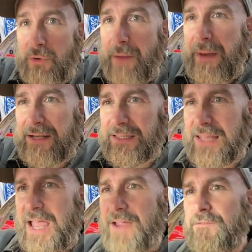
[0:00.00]
brought back to
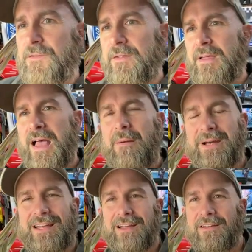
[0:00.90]
life. How
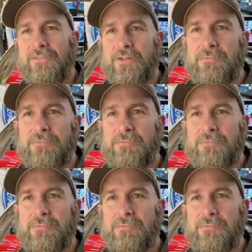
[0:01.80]
many of you